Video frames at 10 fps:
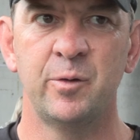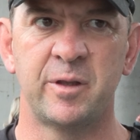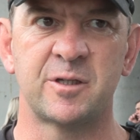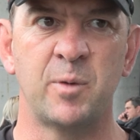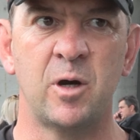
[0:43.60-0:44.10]

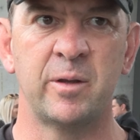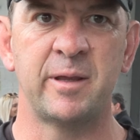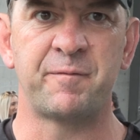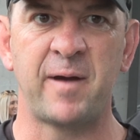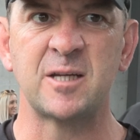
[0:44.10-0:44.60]
with a smile on
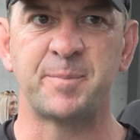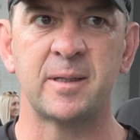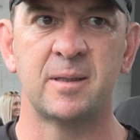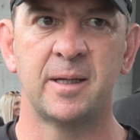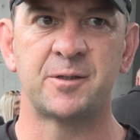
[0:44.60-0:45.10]
their face,
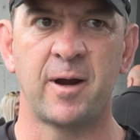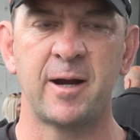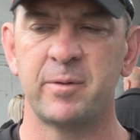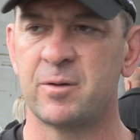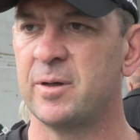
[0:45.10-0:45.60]
but they're
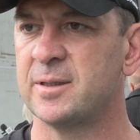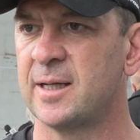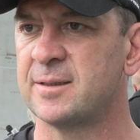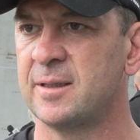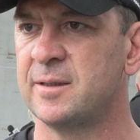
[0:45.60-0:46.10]
training with good
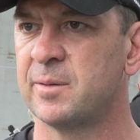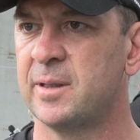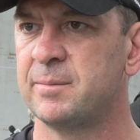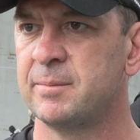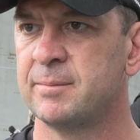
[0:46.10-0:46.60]
intensity as well.